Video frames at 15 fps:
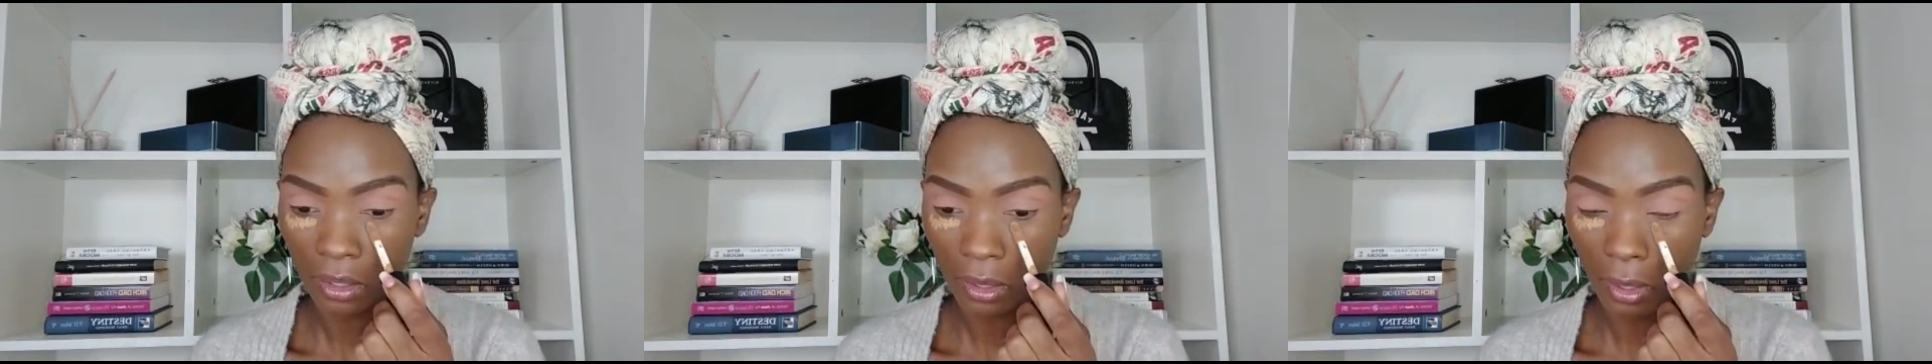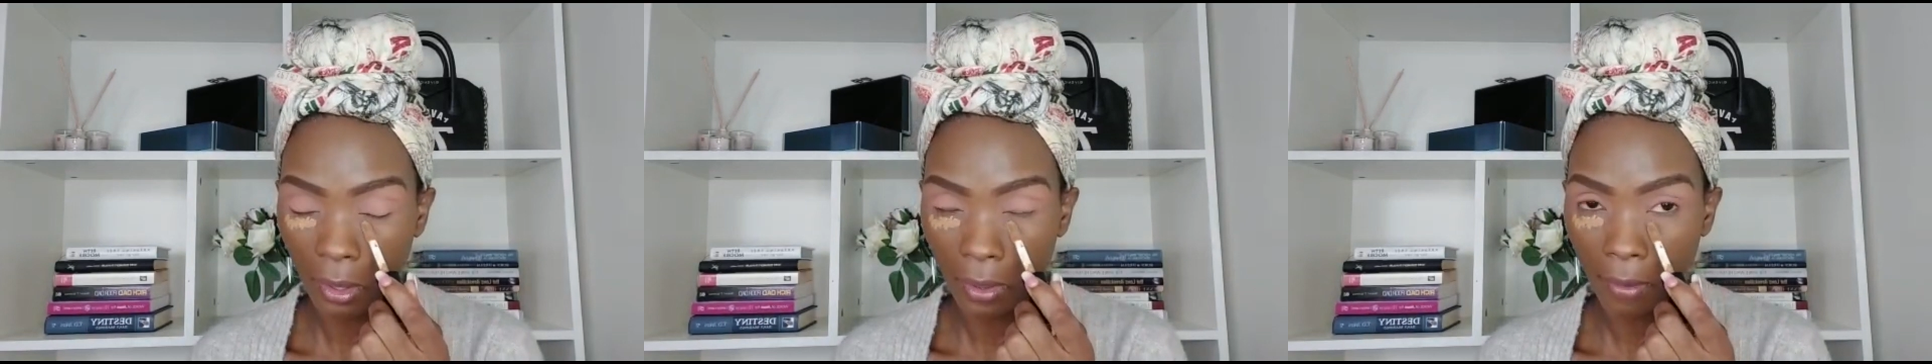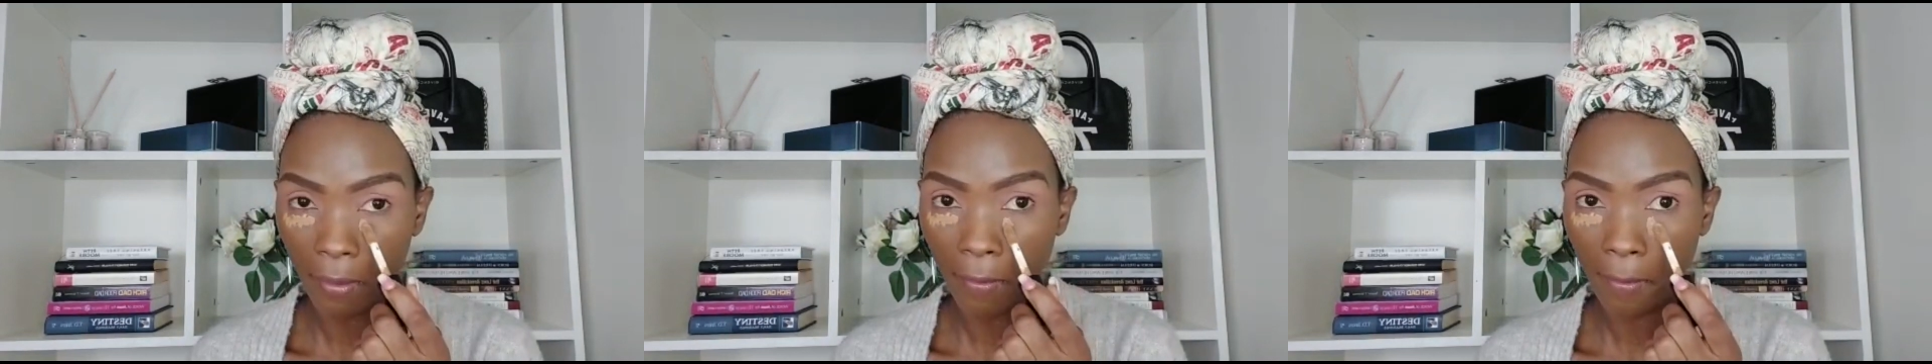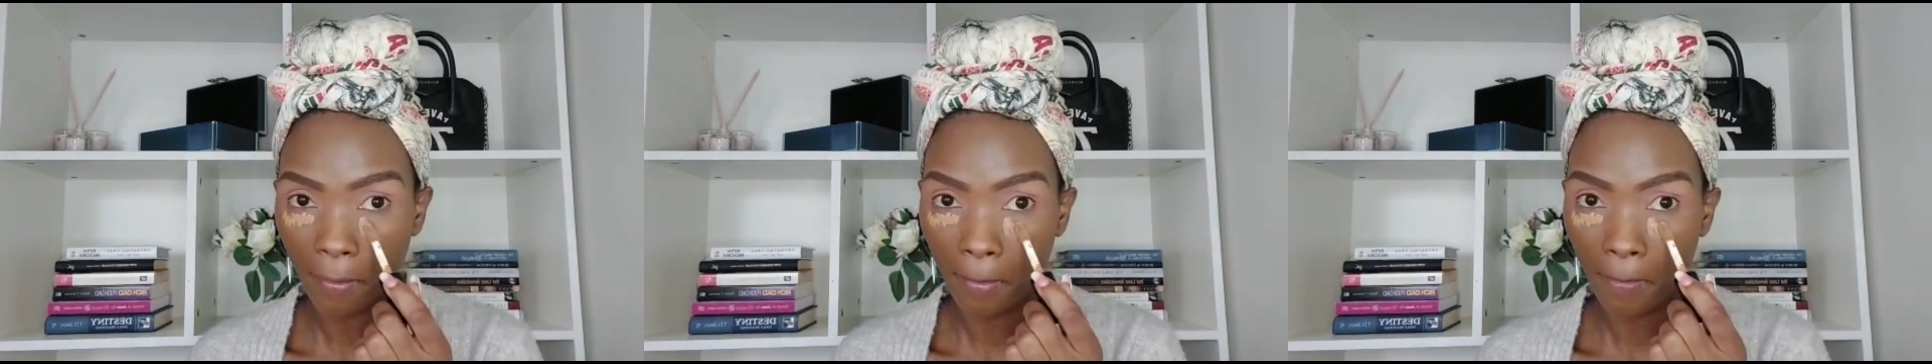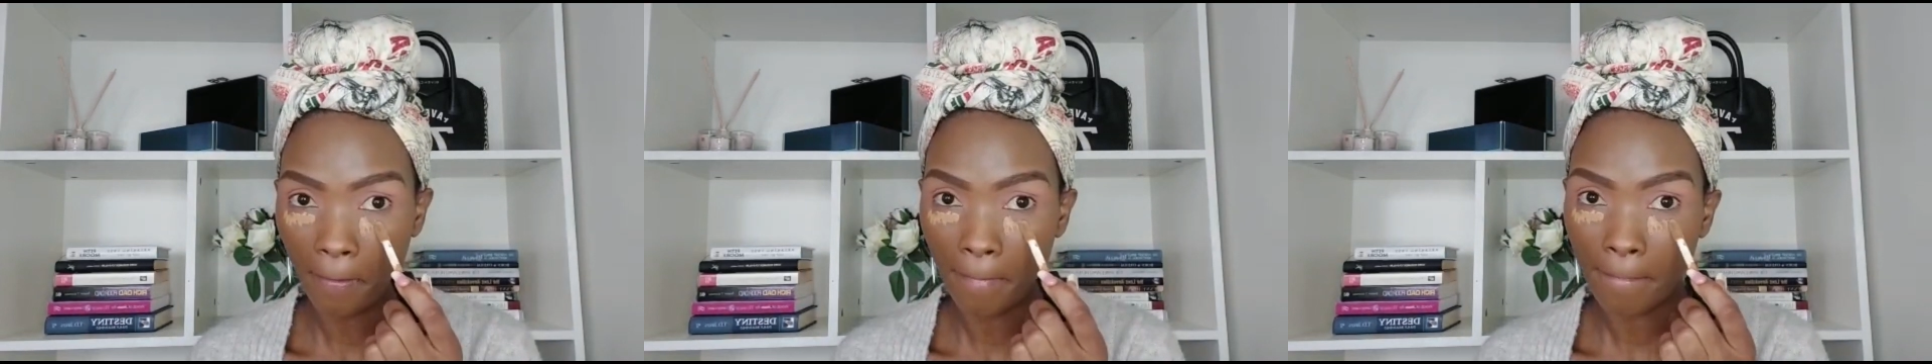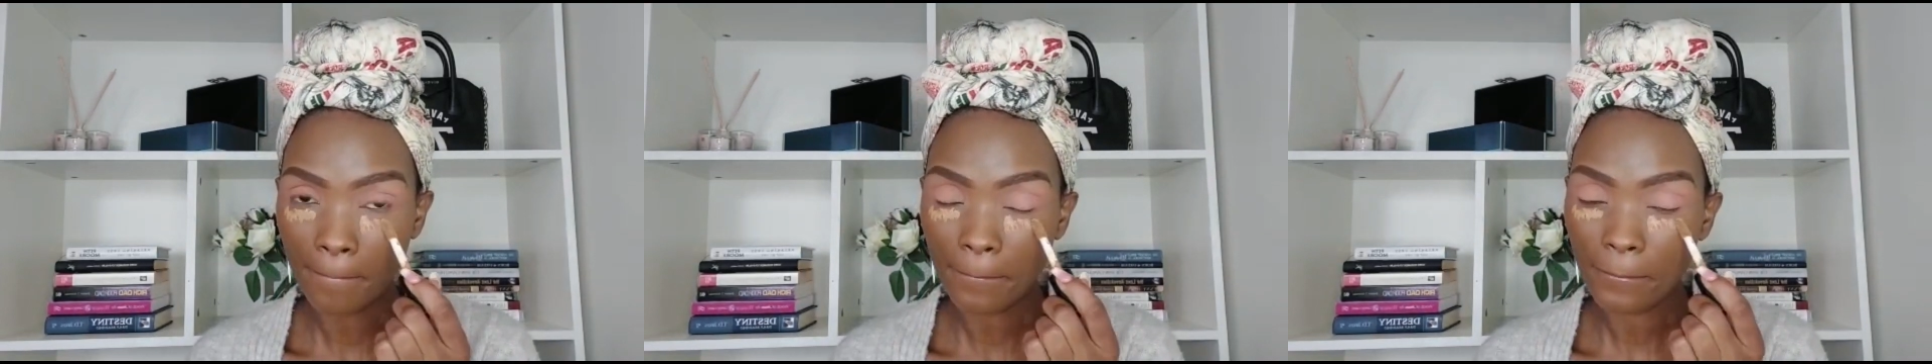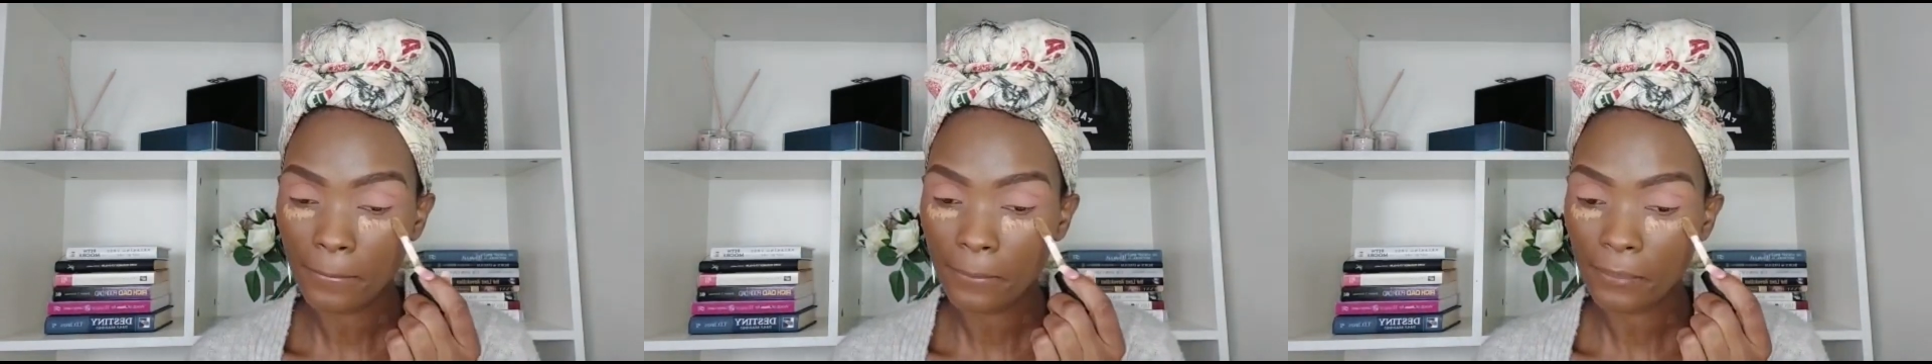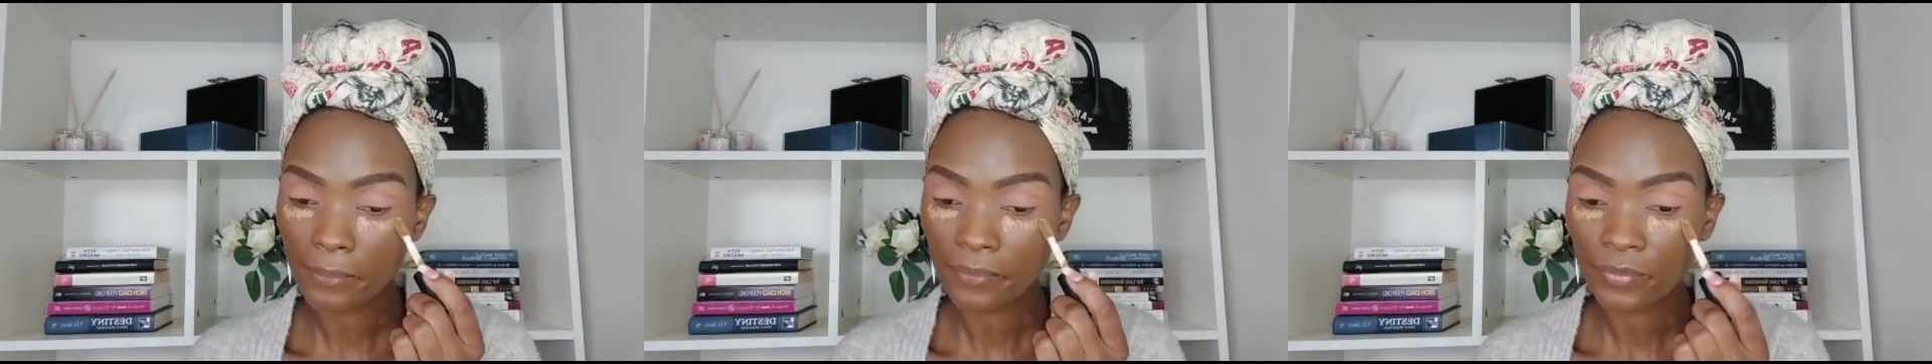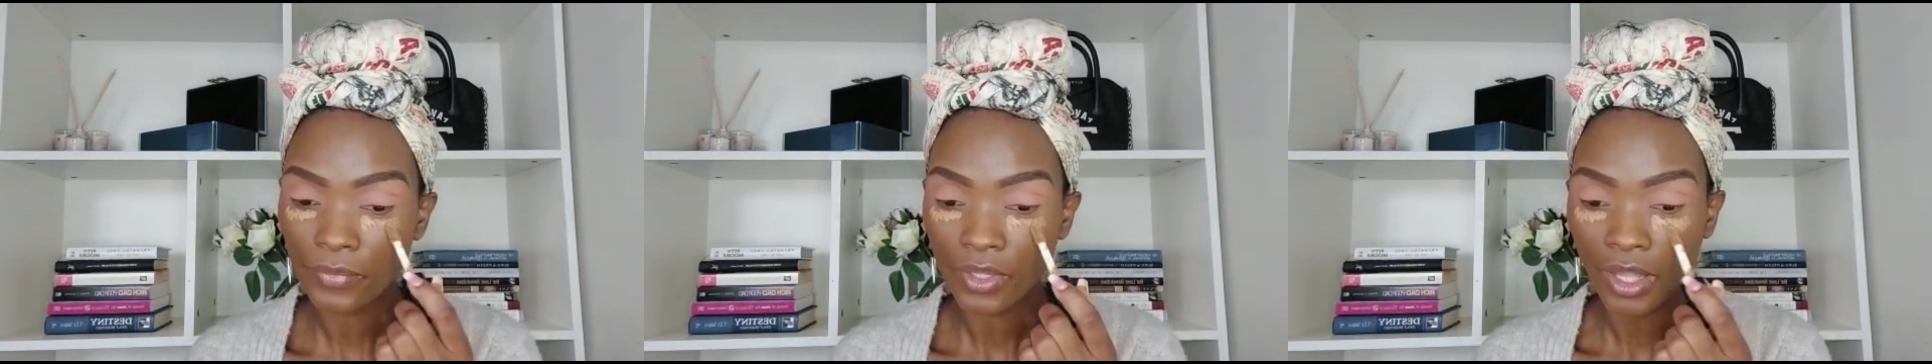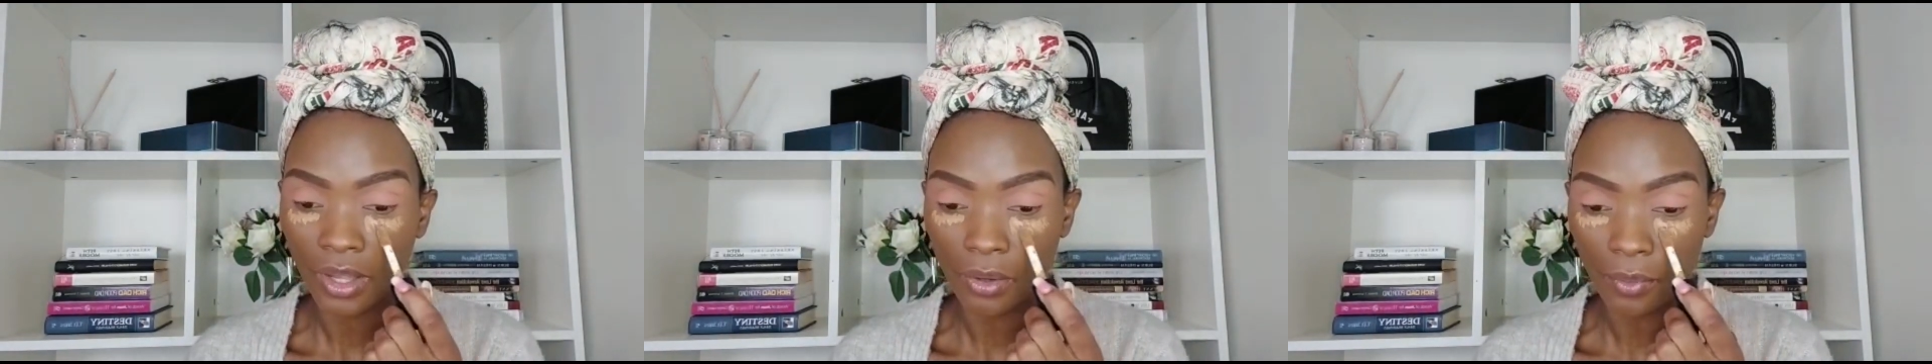Okay.
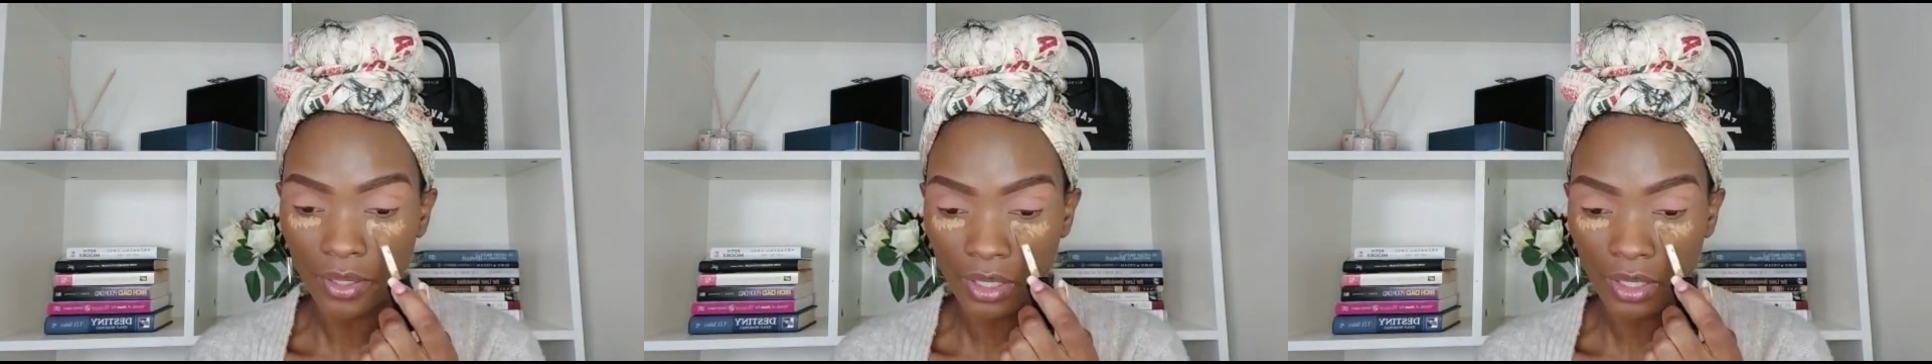I don't want